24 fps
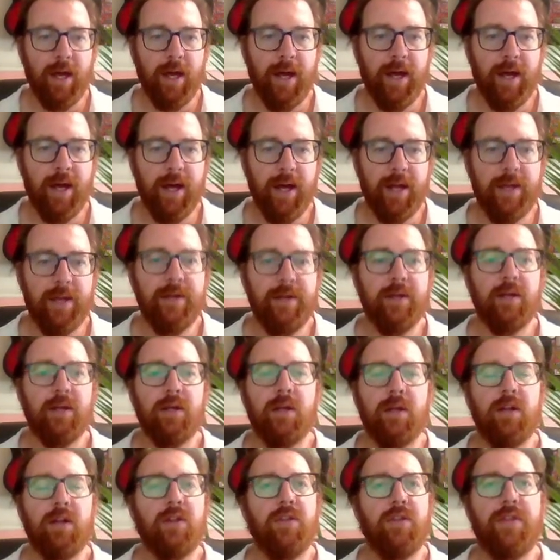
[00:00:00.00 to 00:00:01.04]
and
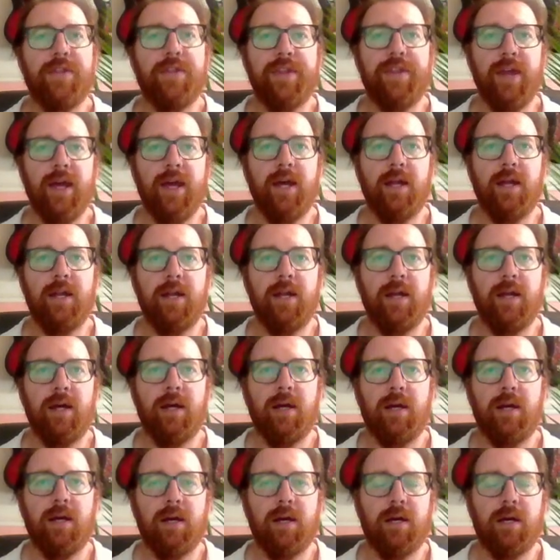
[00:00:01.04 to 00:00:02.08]
then
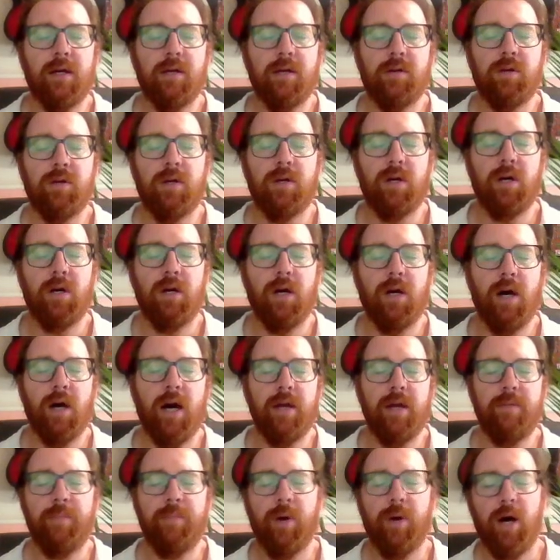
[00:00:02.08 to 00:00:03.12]

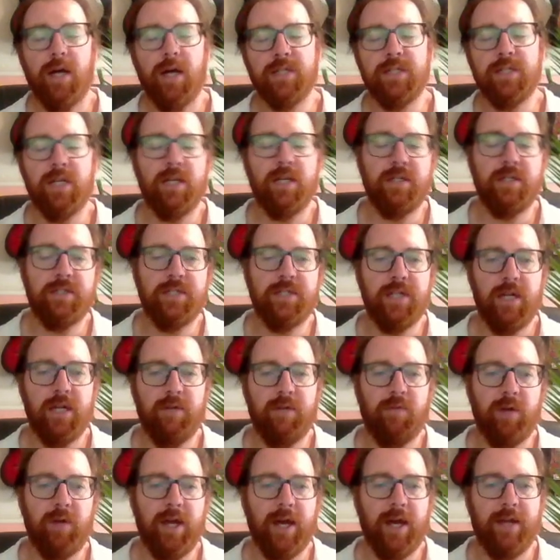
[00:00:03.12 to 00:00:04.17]
unpause it and see
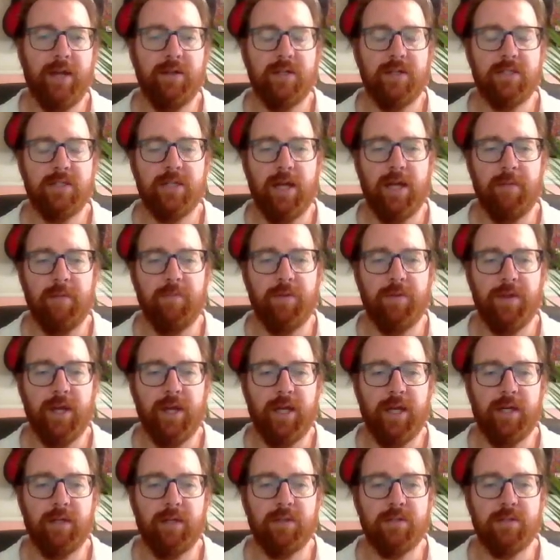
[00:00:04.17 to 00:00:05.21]
if we have the same
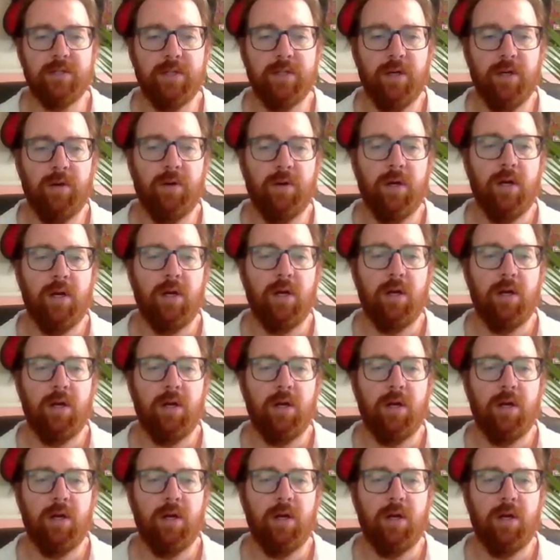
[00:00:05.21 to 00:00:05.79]
thing. So